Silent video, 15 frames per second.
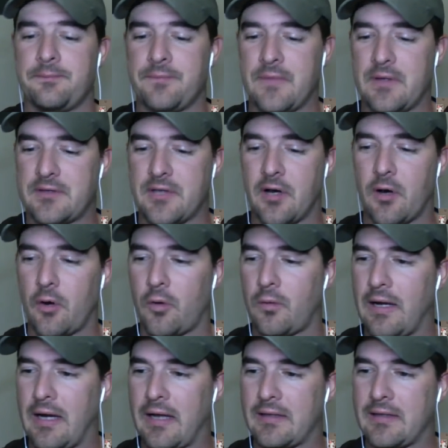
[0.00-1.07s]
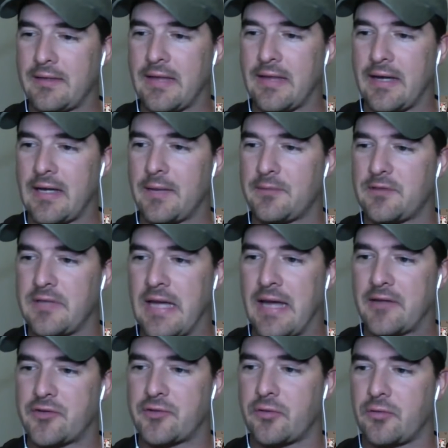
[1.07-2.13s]
Um, so I, I, think
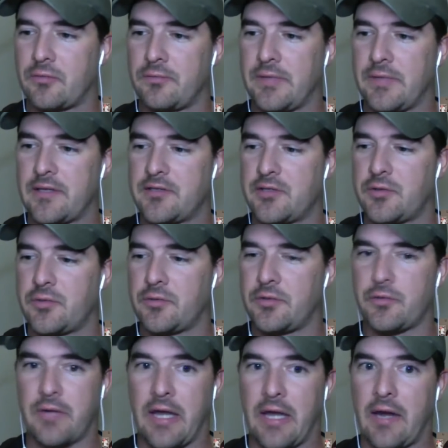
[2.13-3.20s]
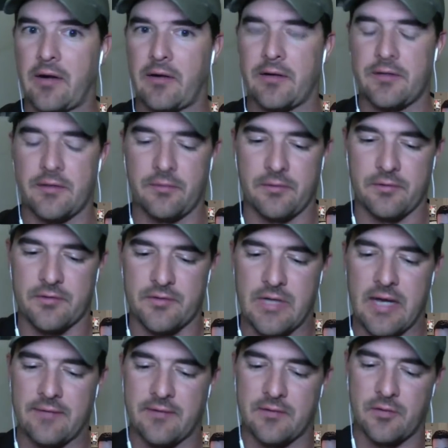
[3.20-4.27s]
that comes natural because you you care and you
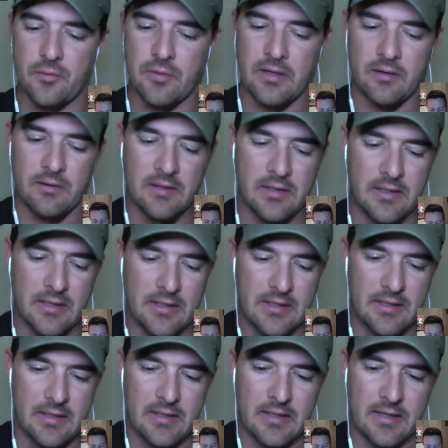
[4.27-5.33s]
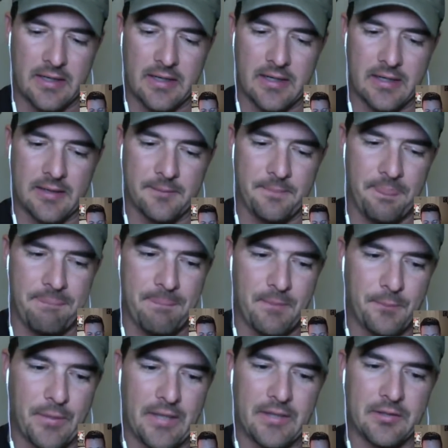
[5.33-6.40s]
you strive to do well. Uh, but
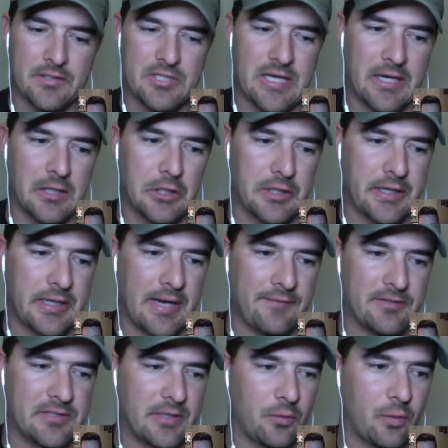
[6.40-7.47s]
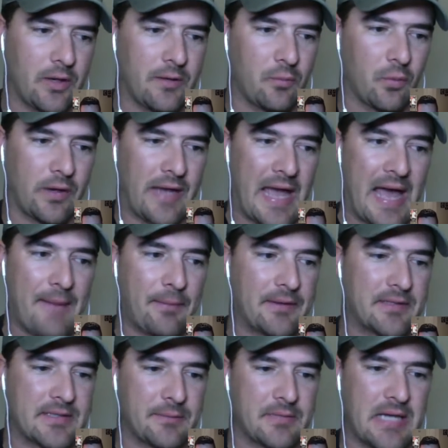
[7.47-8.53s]
you just got to look at obviously what what happened.
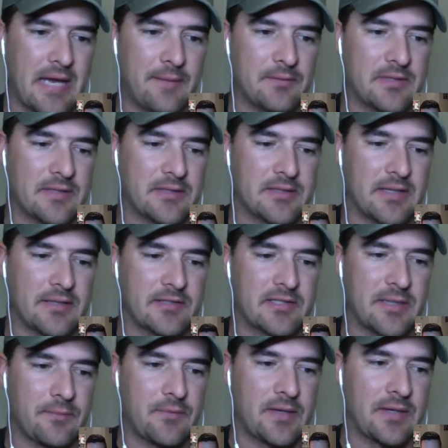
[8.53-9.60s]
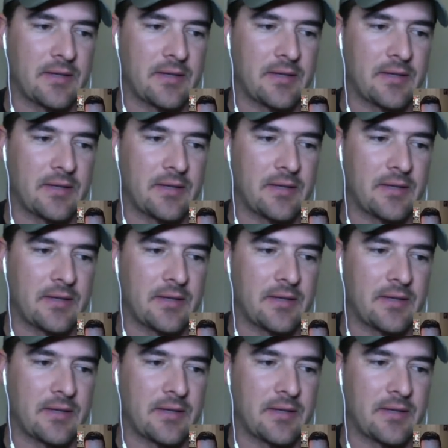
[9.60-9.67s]
Sometimes it's it's something.